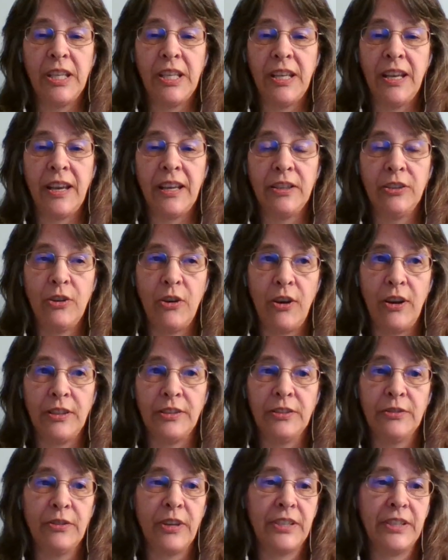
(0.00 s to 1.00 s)
he had
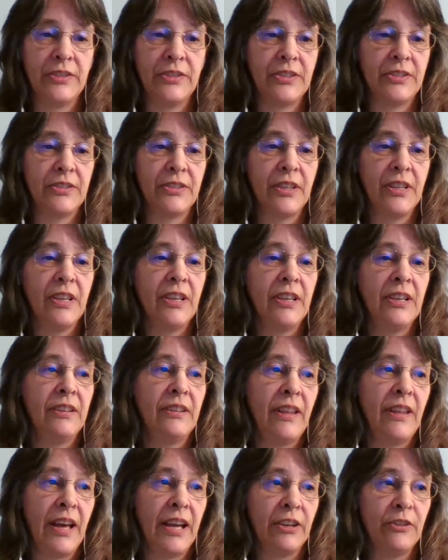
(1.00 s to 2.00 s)
called the crisis
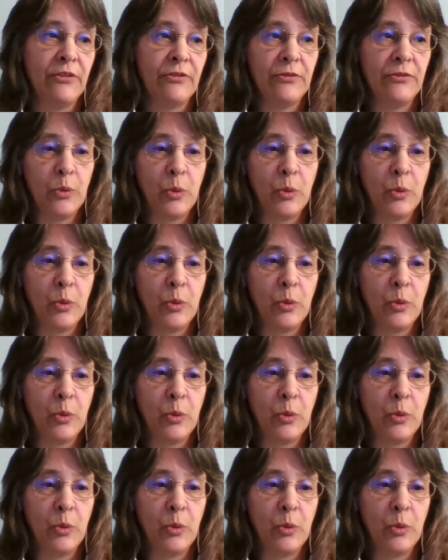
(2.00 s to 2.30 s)
line